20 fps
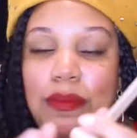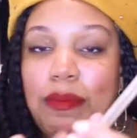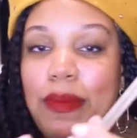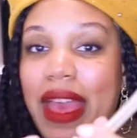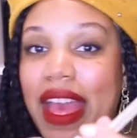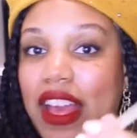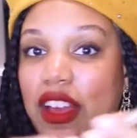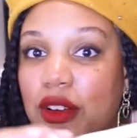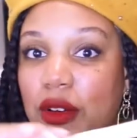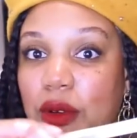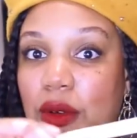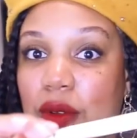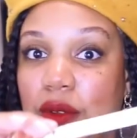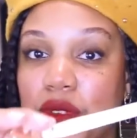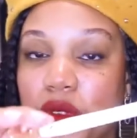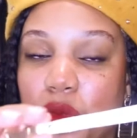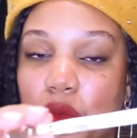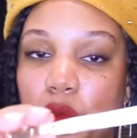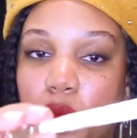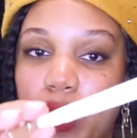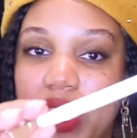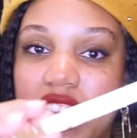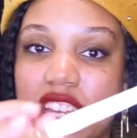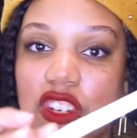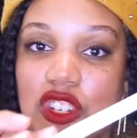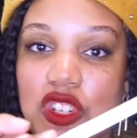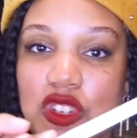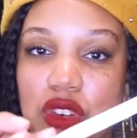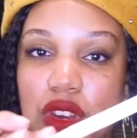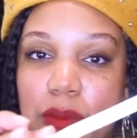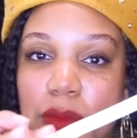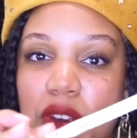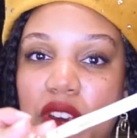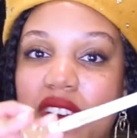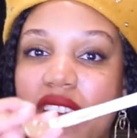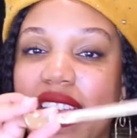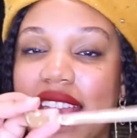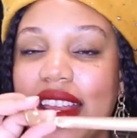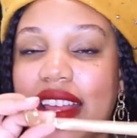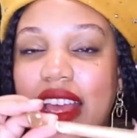matte gold wick
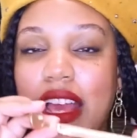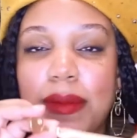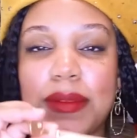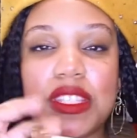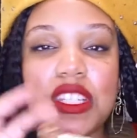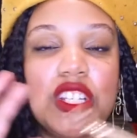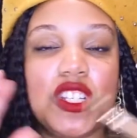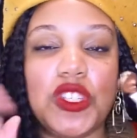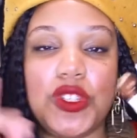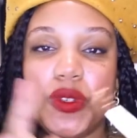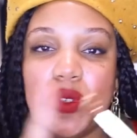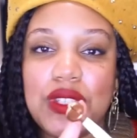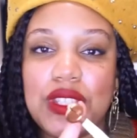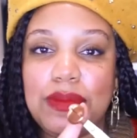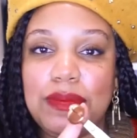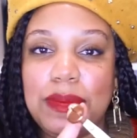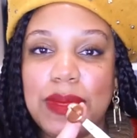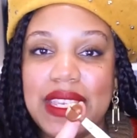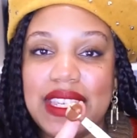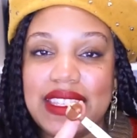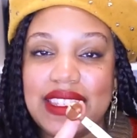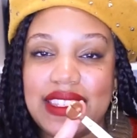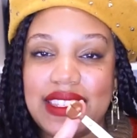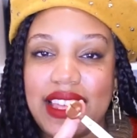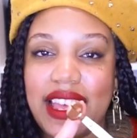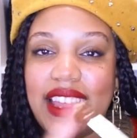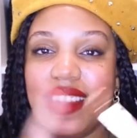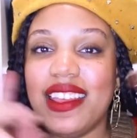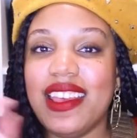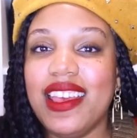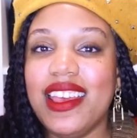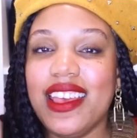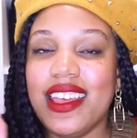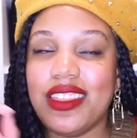trimmer. It comes in a two-piece set.